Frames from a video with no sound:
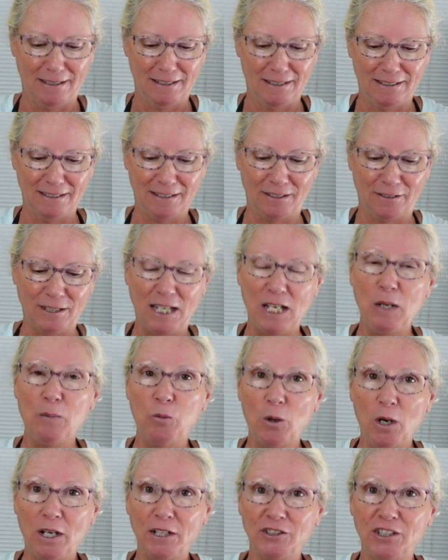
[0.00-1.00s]
So keep
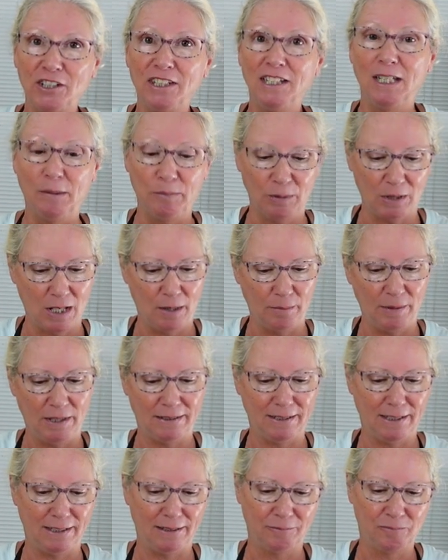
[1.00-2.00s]
watching, keep
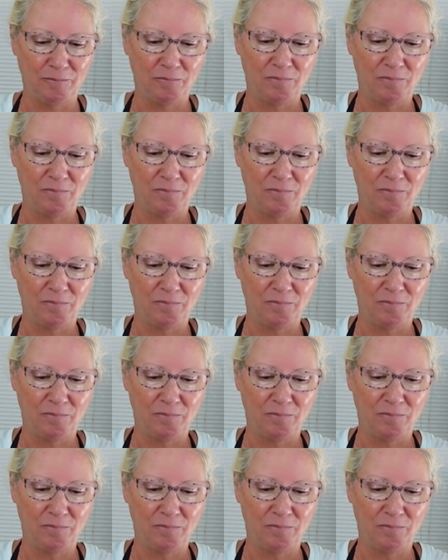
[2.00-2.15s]
commenting.